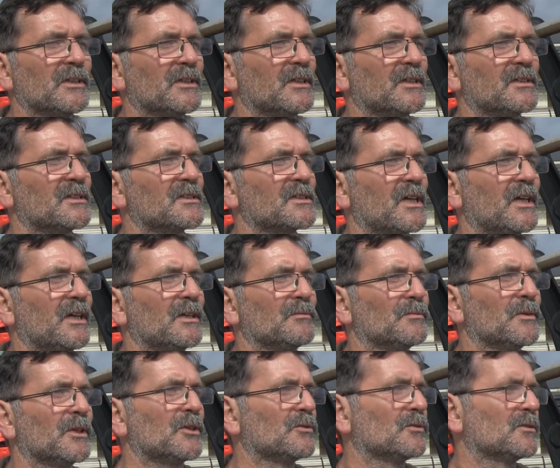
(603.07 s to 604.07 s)
He didn't see
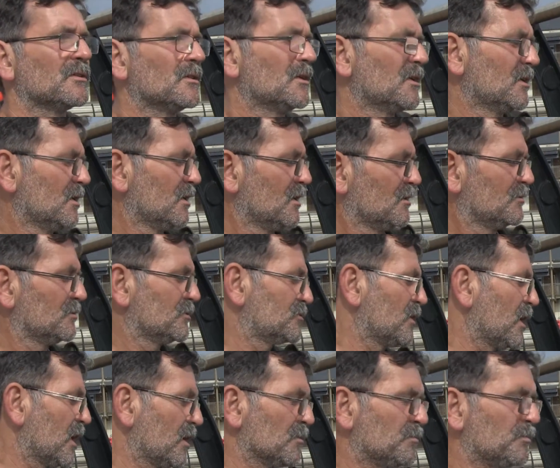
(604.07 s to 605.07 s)
it. We
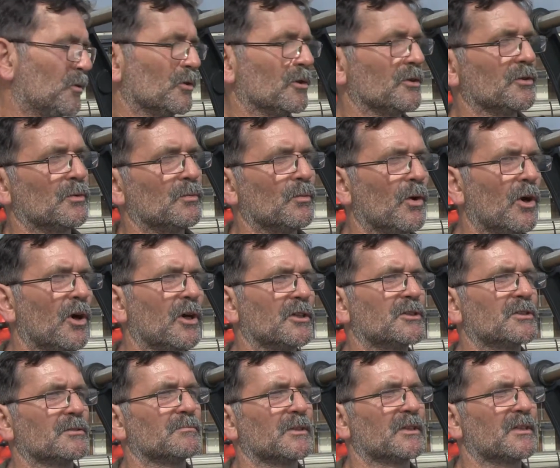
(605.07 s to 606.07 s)
tried to pull it
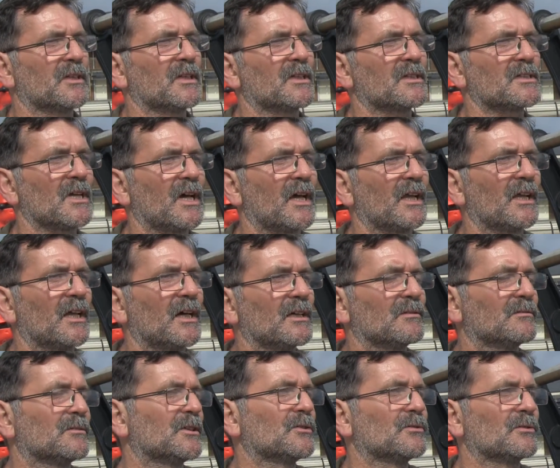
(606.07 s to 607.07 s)
towards him and things like
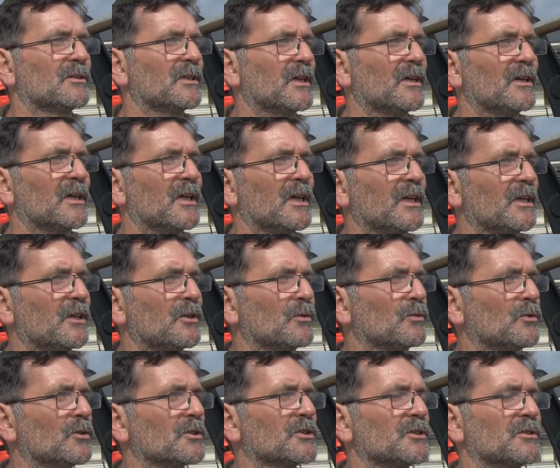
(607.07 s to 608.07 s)
that, and we couldn't get it any
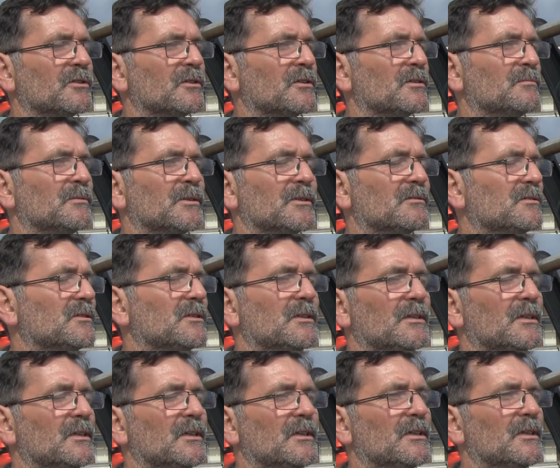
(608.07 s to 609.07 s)
closer to him. And
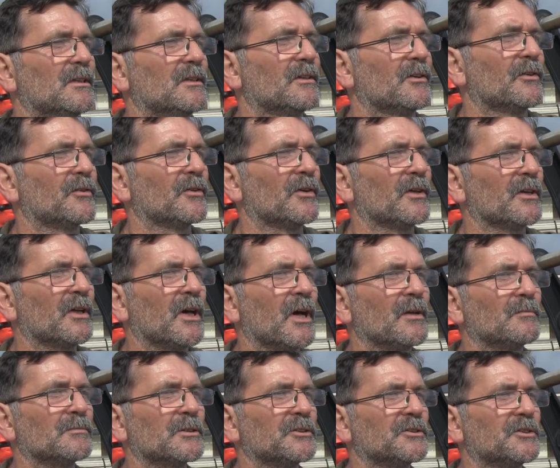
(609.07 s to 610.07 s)
the third
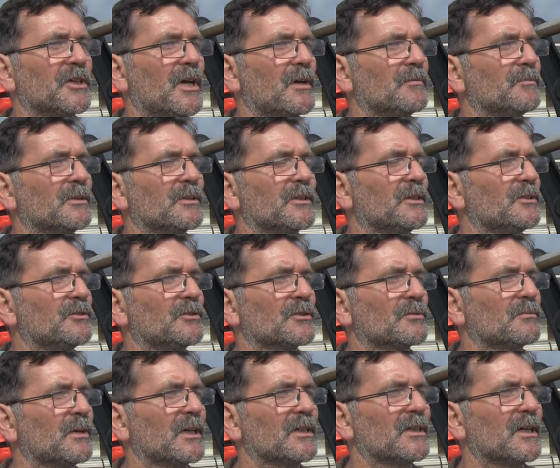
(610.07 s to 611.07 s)
time's a gem, and he
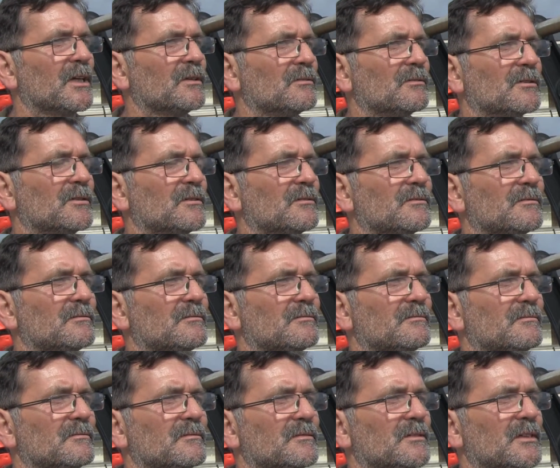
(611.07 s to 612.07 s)
just went down,
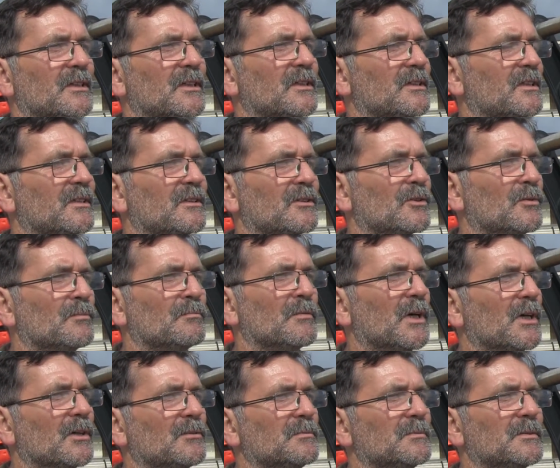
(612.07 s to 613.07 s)
and he didn't come
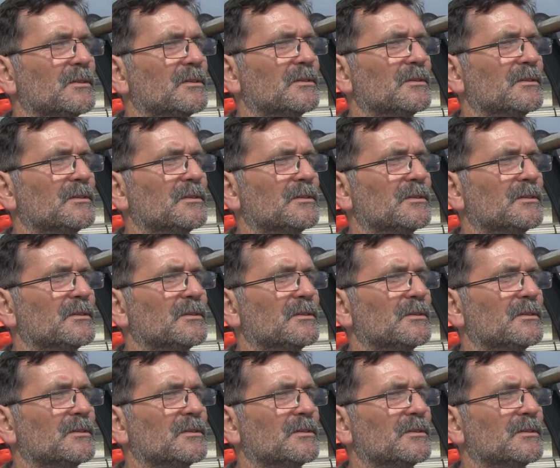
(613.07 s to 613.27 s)
back up.